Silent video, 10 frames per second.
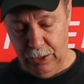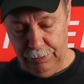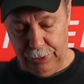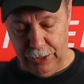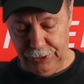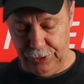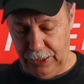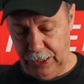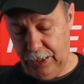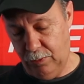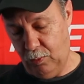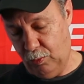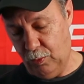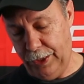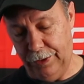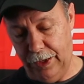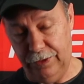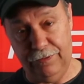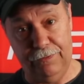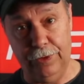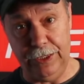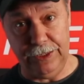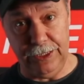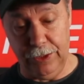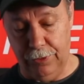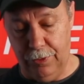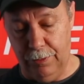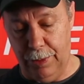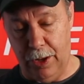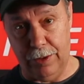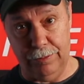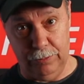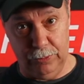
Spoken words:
Plus the relay is fully sealed on the bottom,